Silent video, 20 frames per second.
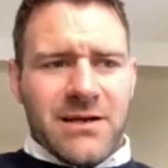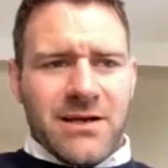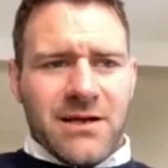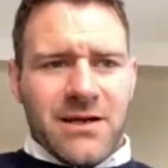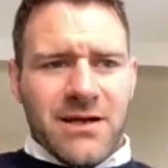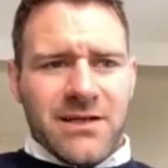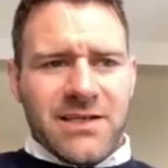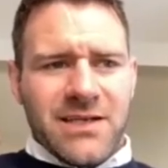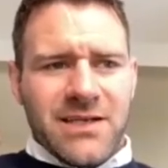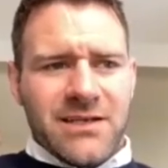Like,
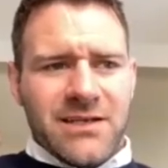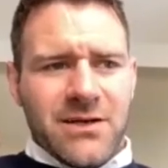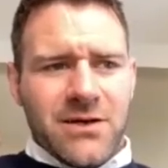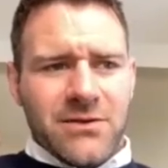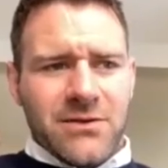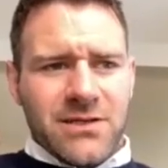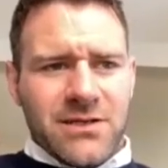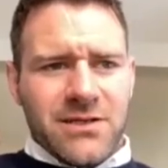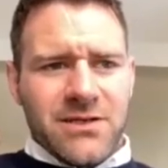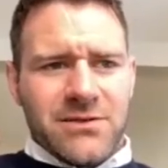I did
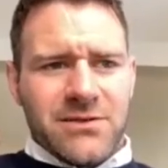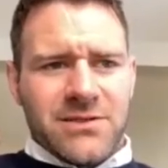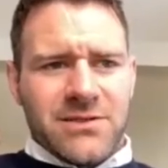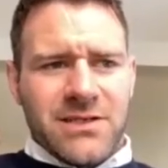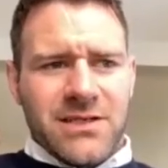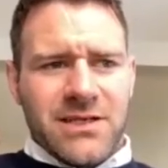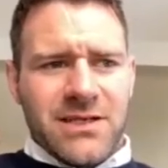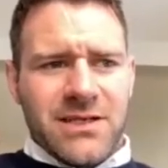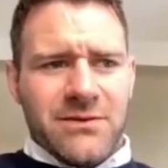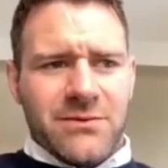know that
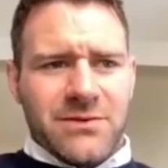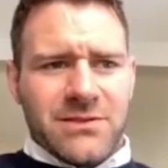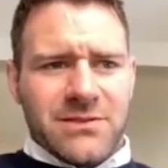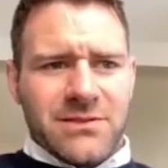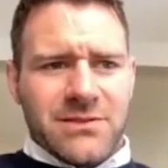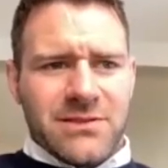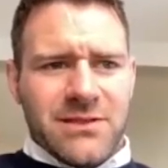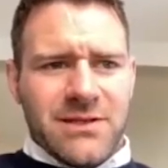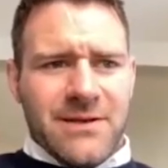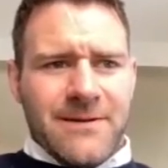UCD
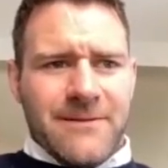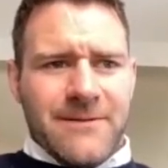was